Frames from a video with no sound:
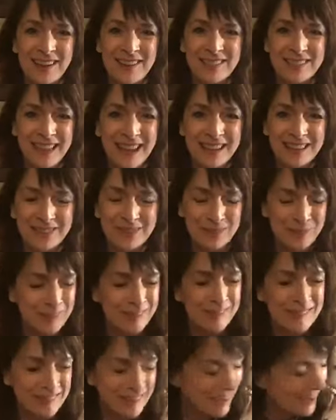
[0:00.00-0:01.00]
thanks for the
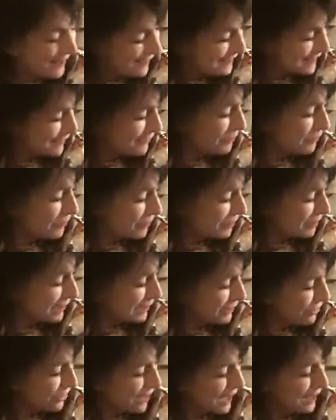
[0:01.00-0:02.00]
stars,
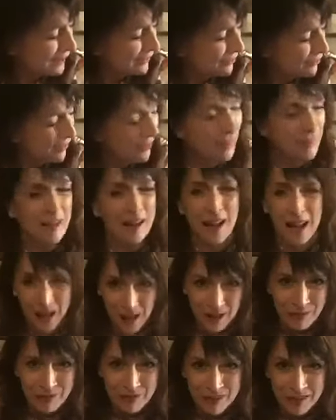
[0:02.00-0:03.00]
everybody. Thanks for the
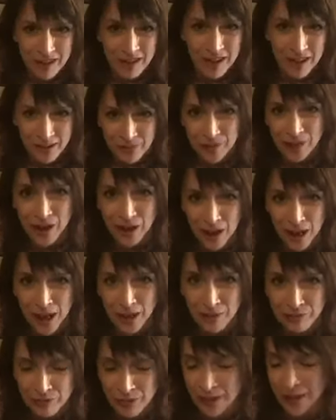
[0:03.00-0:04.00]
laughter and the
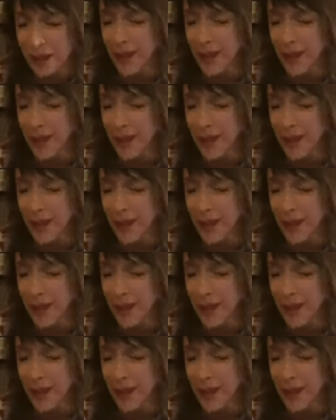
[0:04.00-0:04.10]
love.